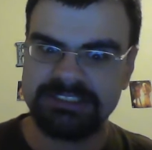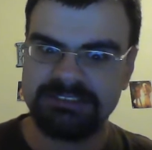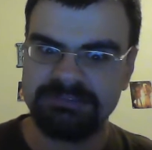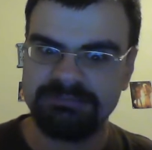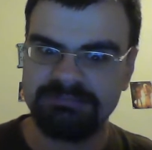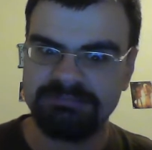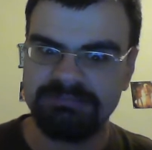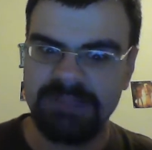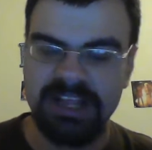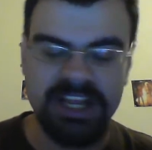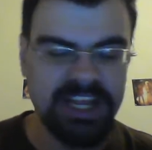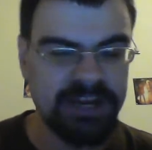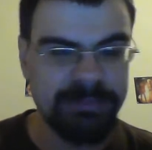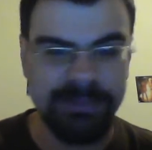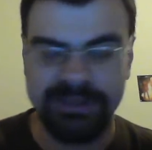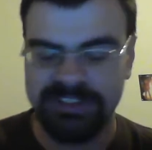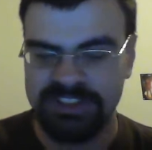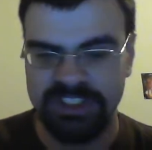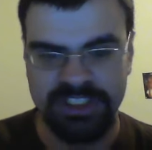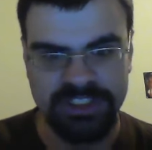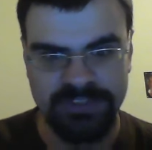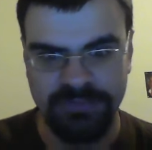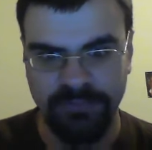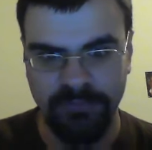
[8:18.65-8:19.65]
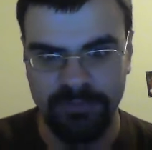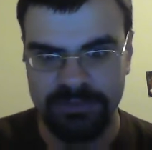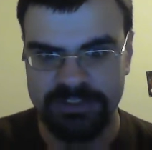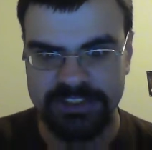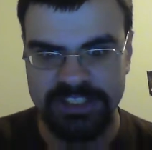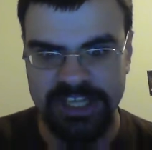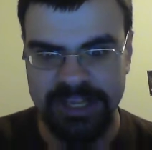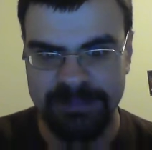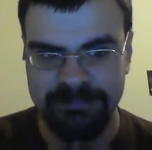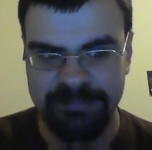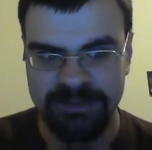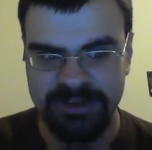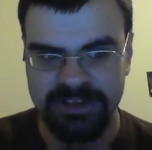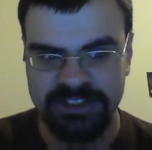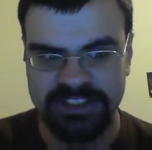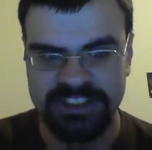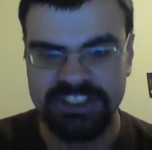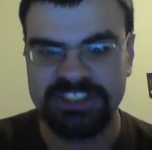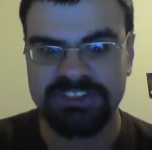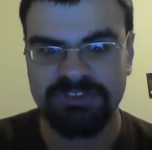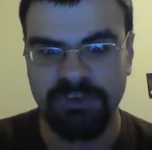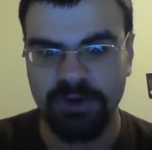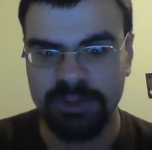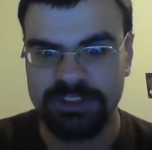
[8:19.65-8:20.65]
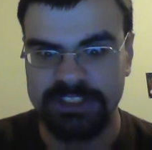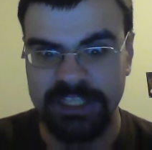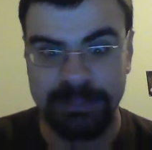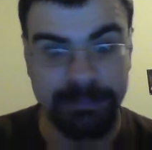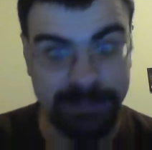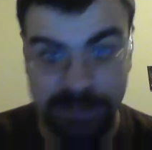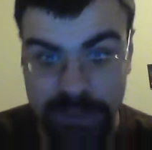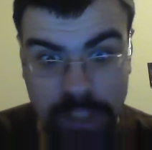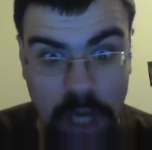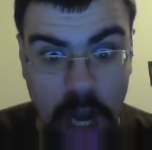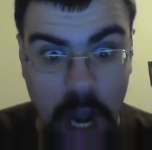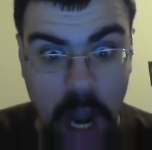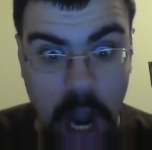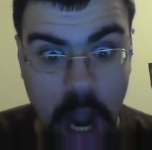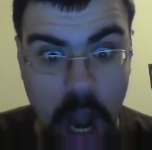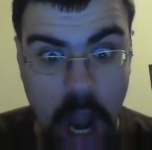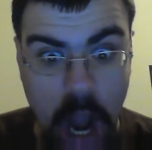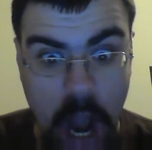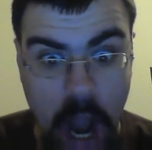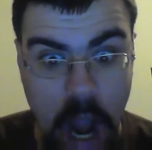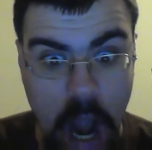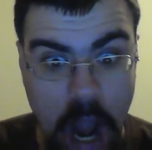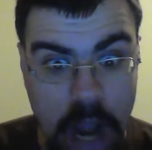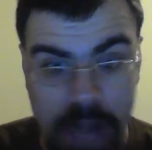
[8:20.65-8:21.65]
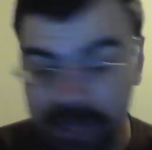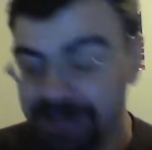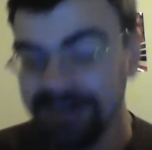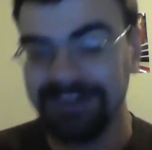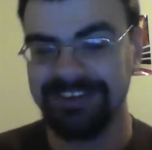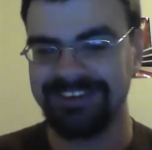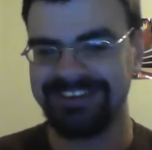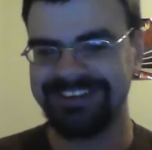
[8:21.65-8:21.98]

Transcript: I'm not gonna mention his first name because his first name is gay!